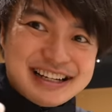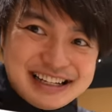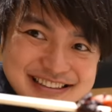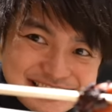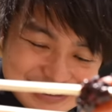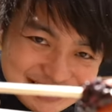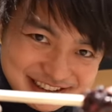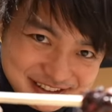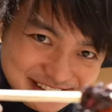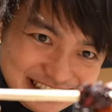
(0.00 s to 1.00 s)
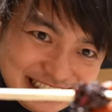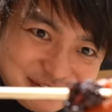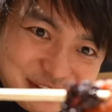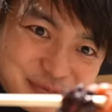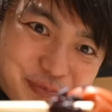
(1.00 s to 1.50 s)
It's a shiso
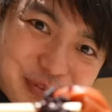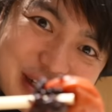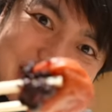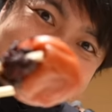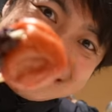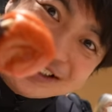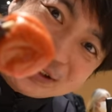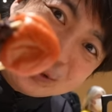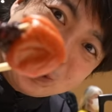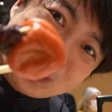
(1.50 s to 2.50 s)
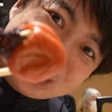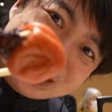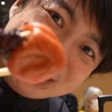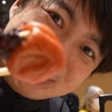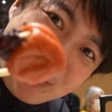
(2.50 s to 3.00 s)
leaf. It's a
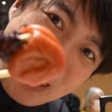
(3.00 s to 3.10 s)
huge